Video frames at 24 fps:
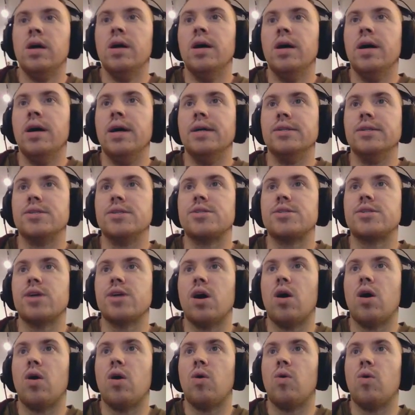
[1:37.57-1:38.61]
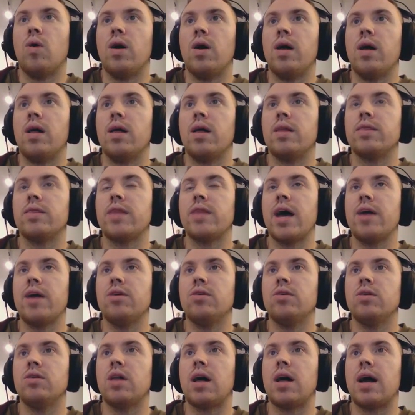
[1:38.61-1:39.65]
And so
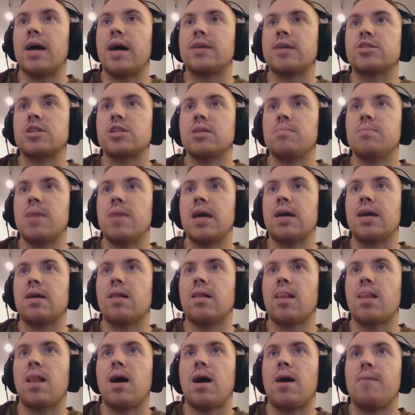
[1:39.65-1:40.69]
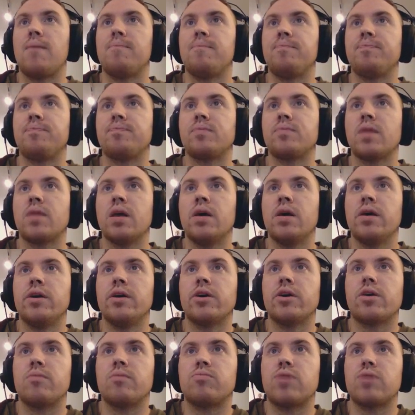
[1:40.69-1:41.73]
that'll actually make your
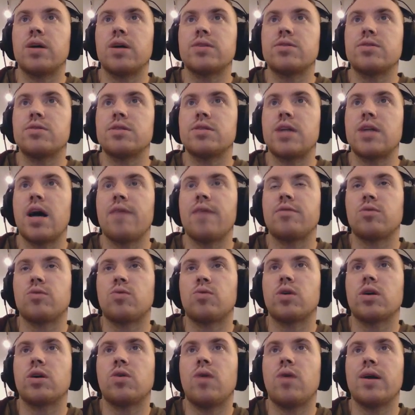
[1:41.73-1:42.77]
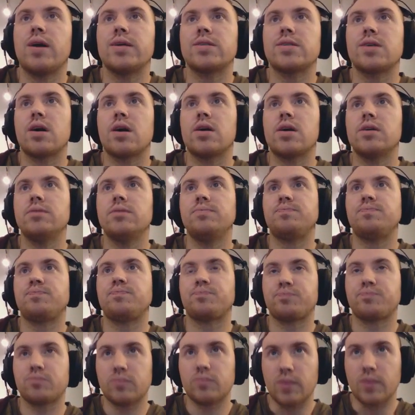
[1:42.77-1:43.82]
compressors not have to work quite as hard
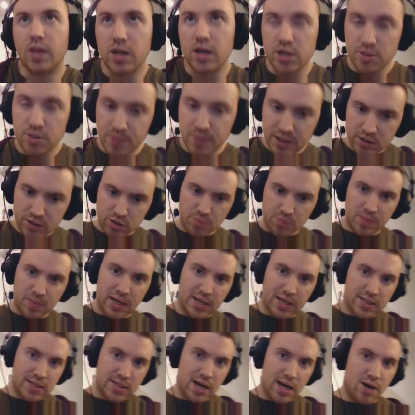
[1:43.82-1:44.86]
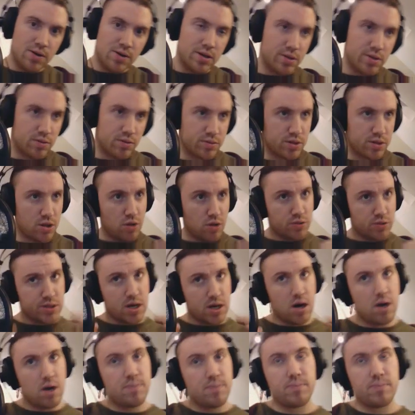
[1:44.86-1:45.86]
to bring those peaks down and those lows up,